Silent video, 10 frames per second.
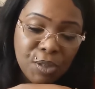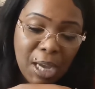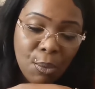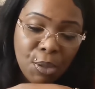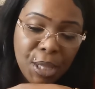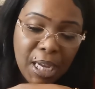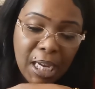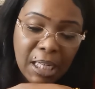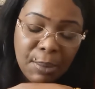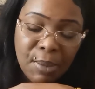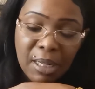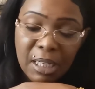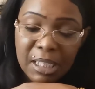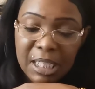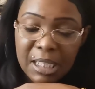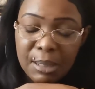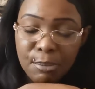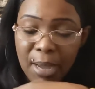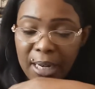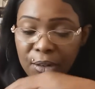dealt with it in a
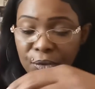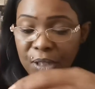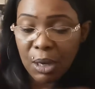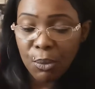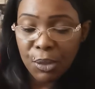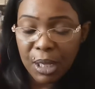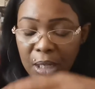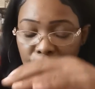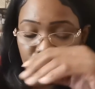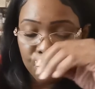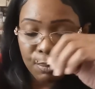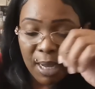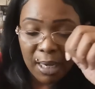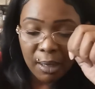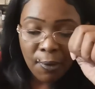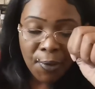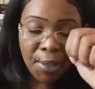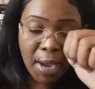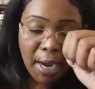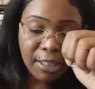decent manner, you've dealt with it in a good manner.
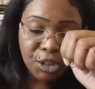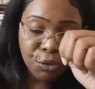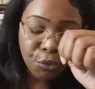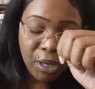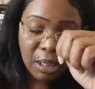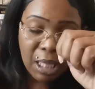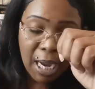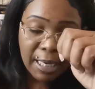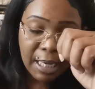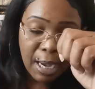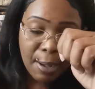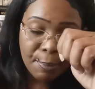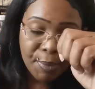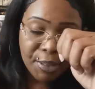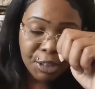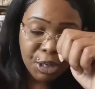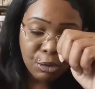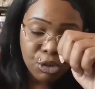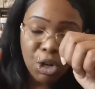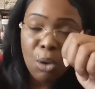I just feel like, you
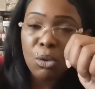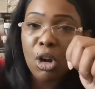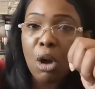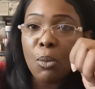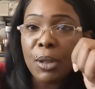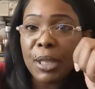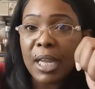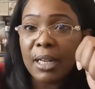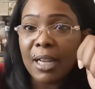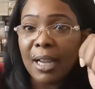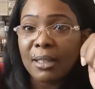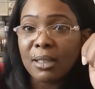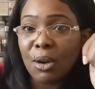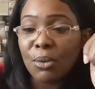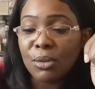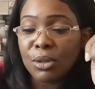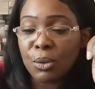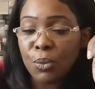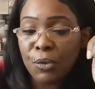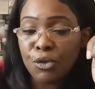know, don't go within and
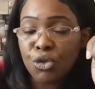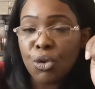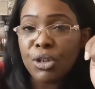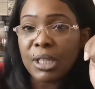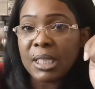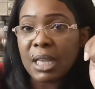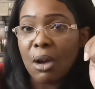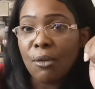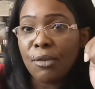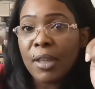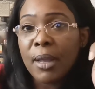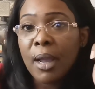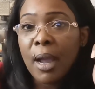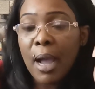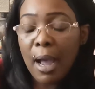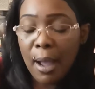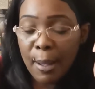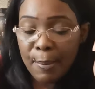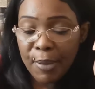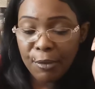don't withdraw yourself
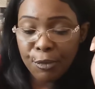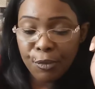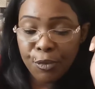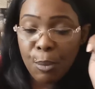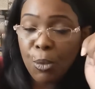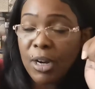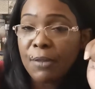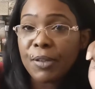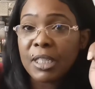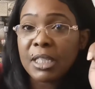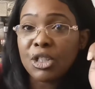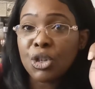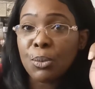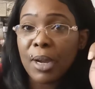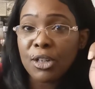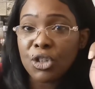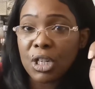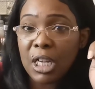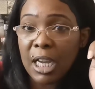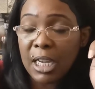from whatever the
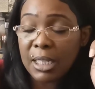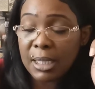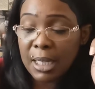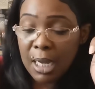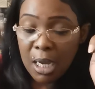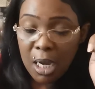situation is.